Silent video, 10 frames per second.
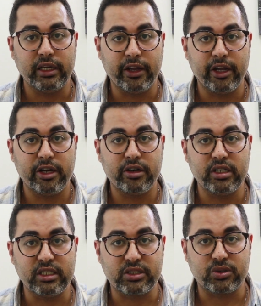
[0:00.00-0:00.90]
here
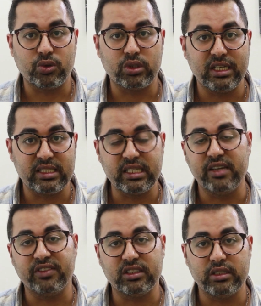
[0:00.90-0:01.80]
it's totally
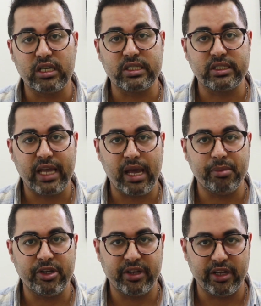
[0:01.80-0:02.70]
safe it doesn't
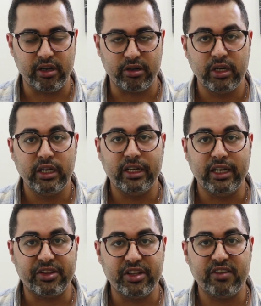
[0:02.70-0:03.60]
happen here
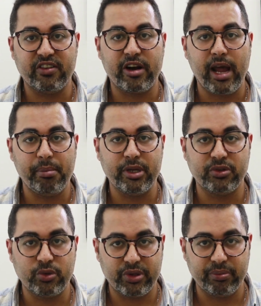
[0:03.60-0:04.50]
it never
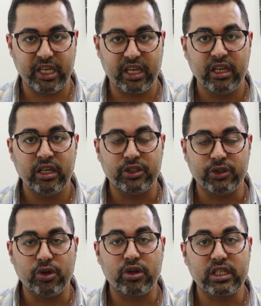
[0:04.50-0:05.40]
happened with me
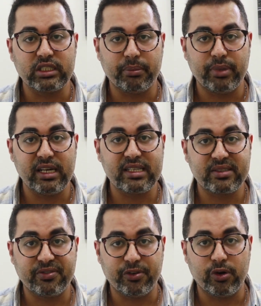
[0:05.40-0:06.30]
during the
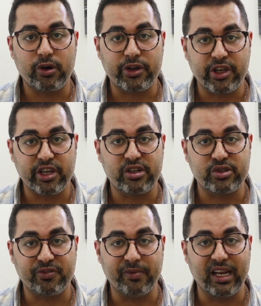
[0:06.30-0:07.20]
past four
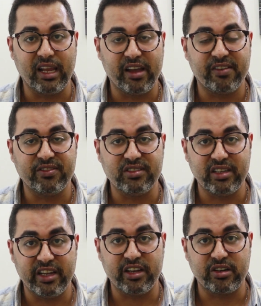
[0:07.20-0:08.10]
years of my life
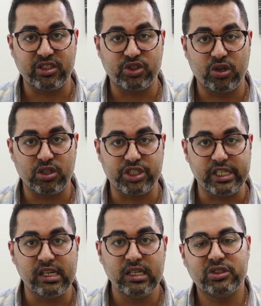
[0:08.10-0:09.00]
here in
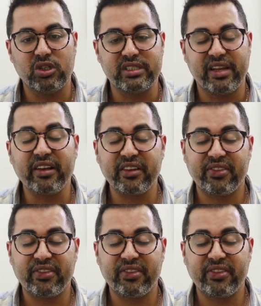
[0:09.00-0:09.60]
georgia so the next